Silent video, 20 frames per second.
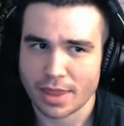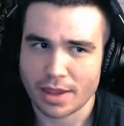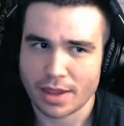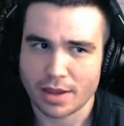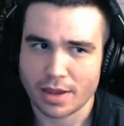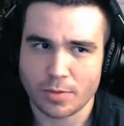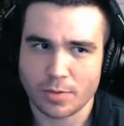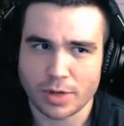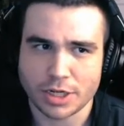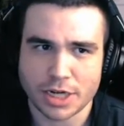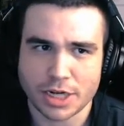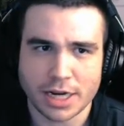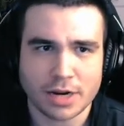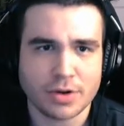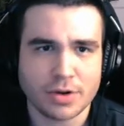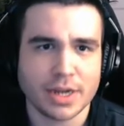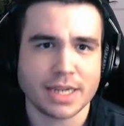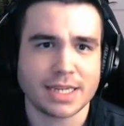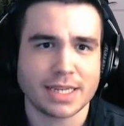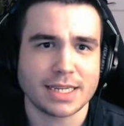which I
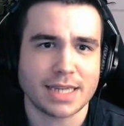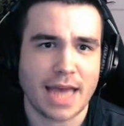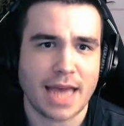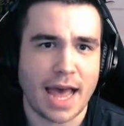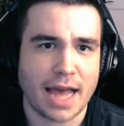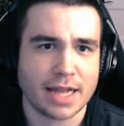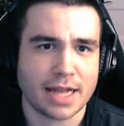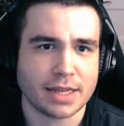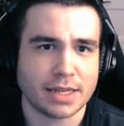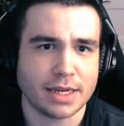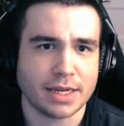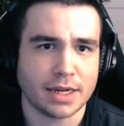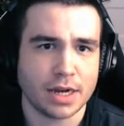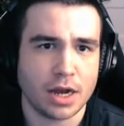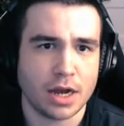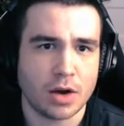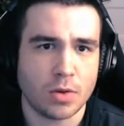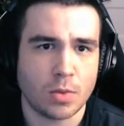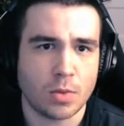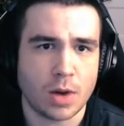don't exactly
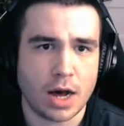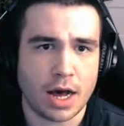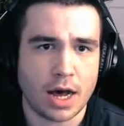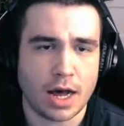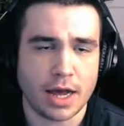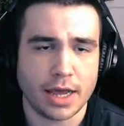know why.